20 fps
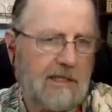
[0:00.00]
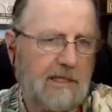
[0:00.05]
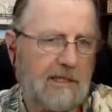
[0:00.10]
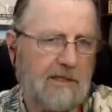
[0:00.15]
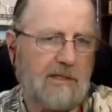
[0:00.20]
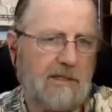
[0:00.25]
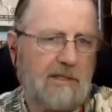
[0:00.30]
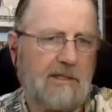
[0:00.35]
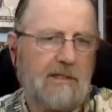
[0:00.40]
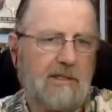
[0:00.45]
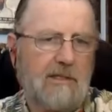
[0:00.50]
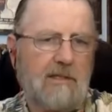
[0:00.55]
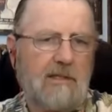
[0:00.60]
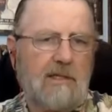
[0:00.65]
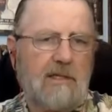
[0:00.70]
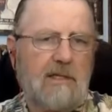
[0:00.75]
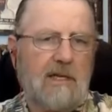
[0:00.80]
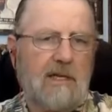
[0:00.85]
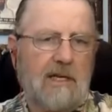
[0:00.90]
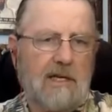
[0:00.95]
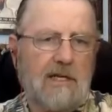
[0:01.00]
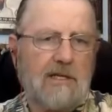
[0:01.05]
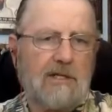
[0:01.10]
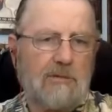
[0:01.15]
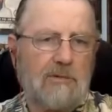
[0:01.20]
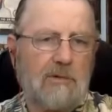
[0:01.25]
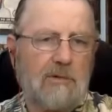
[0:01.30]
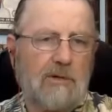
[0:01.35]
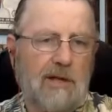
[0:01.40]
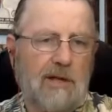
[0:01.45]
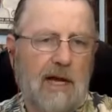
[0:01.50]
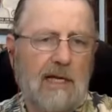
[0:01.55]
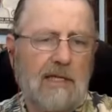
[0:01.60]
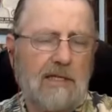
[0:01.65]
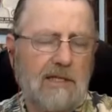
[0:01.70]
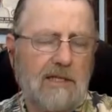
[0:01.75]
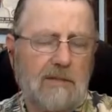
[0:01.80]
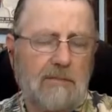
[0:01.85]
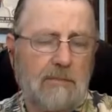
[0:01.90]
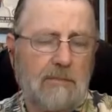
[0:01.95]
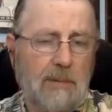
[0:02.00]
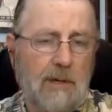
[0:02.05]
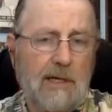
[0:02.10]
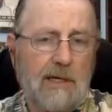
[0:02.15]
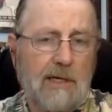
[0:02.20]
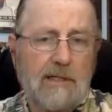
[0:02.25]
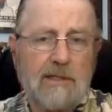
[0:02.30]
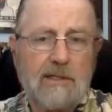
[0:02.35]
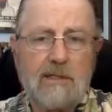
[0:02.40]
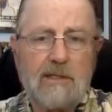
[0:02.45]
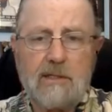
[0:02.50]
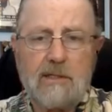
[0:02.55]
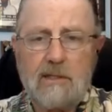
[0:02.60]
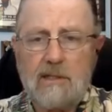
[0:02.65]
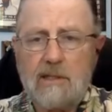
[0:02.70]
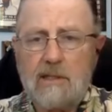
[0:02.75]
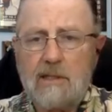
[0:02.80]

it gets real dicey, but it's,